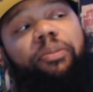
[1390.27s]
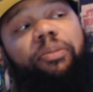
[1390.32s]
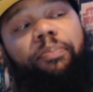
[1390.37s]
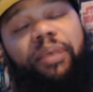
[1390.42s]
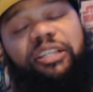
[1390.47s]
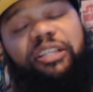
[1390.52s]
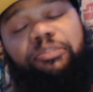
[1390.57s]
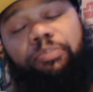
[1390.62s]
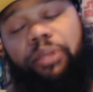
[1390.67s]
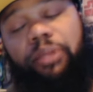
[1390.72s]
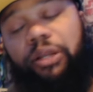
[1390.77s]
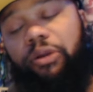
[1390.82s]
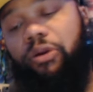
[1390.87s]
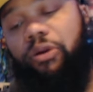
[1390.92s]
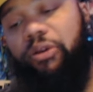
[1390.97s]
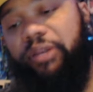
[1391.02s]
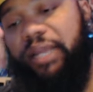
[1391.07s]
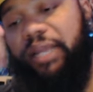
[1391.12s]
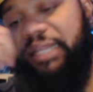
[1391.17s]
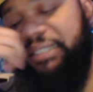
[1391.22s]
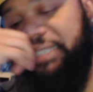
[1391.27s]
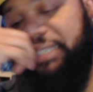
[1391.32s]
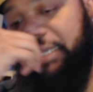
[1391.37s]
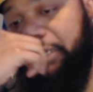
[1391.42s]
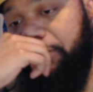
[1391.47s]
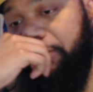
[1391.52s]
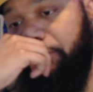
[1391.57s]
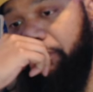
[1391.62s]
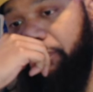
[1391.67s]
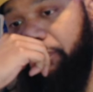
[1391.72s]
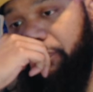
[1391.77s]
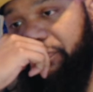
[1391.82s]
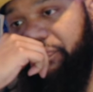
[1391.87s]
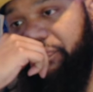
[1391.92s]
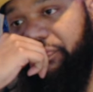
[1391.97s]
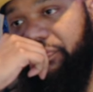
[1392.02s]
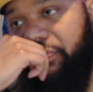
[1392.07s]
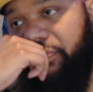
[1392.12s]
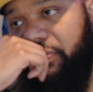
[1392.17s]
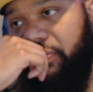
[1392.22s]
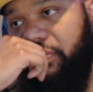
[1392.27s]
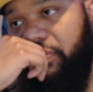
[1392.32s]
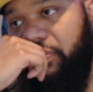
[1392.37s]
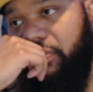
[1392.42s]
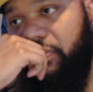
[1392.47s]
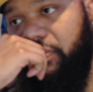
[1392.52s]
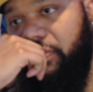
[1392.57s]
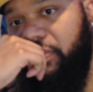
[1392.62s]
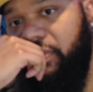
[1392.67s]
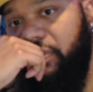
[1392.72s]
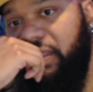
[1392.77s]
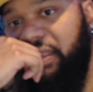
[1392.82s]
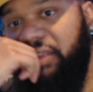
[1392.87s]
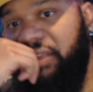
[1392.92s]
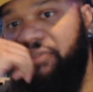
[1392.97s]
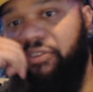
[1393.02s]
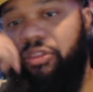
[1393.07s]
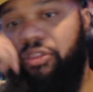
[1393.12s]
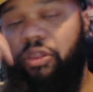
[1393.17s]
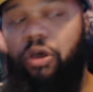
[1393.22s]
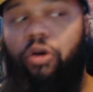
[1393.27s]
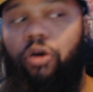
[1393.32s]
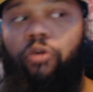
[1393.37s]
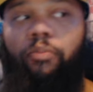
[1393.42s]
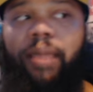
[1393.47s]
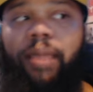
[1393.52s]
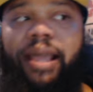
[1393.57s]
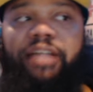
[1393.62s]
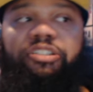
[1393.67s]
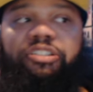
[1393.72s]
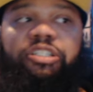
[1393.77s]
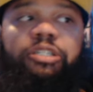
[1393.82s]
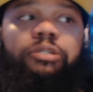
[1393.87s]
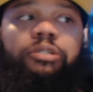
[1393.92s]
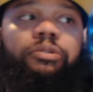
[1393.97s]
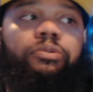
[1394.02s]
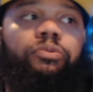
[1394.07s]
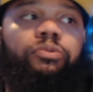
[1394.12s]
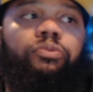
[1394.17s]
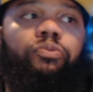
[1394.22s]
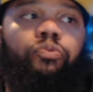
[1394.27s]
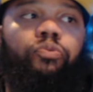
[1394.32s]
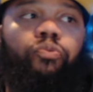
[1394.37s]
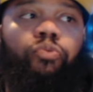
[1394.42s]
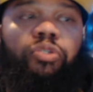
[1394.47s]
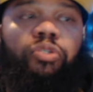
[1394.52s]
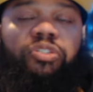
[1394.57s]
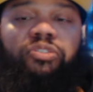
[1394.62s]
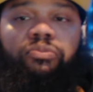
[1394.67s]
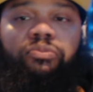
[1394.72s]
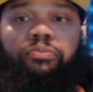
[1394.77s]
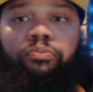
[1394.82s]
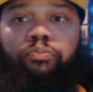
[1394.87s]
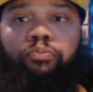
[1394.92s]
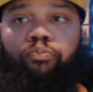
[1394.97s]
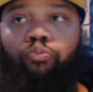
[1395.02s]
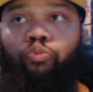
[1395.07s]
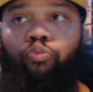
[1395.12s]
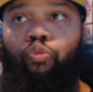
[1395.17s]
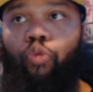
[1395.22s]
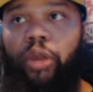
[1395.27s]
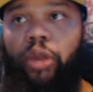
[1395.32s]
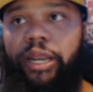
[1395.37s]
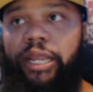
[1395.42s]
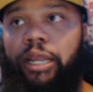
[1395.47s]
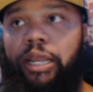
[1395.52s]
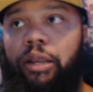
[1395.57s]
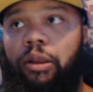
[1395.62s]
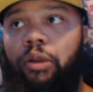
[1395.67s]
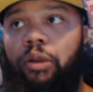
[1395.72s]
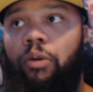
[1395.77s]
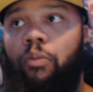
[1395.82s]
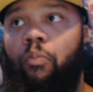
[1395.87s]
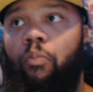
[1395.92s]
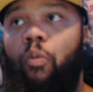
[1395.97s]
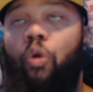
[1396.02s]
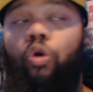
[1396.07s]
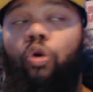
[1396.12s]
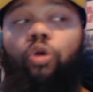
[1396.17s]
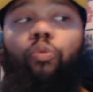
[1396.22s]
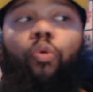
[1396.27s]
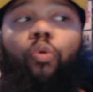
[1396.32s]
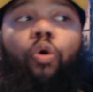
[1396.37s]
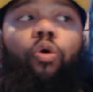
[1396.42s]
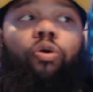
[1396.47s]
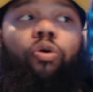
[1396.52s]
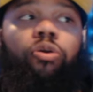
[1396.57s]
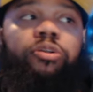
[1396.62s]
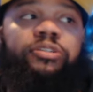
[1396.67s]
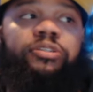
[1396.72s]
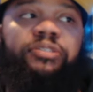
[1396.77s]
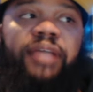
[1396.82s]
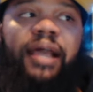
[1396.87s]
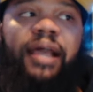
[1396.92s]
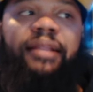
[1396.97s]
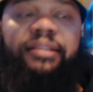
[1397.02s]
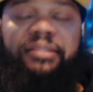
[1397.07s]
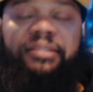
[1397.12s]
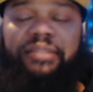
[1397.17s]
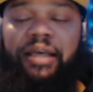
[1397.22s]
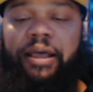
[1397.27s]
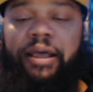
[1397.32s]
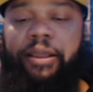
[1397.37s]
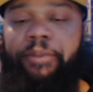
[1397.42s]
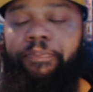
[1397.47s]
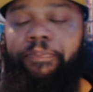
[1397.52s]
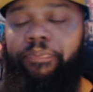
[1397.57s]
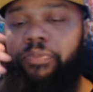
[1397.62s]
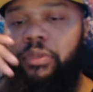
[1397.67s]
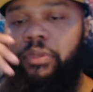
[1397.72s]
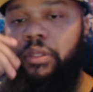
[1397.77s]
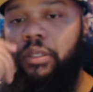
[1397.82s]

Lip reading: the best player on that team, even though Magic was winning more awards at the time.